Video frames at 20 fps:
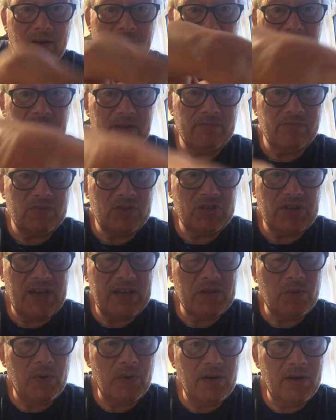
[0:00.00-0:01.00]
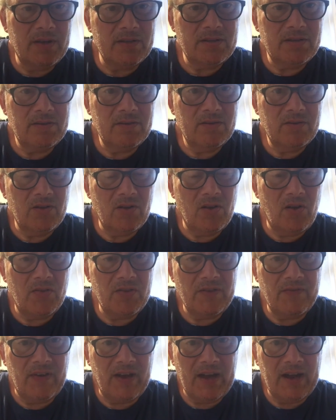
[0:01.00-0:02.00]
But share the word, not
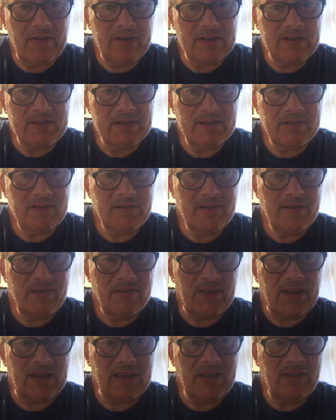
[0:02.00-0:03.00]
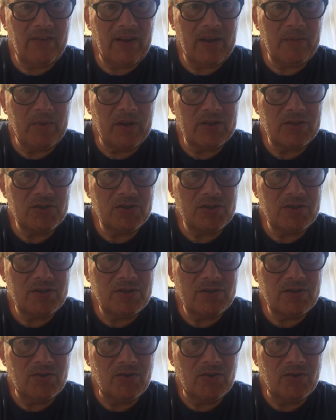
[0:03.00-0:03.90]
the virus. Thank you very much.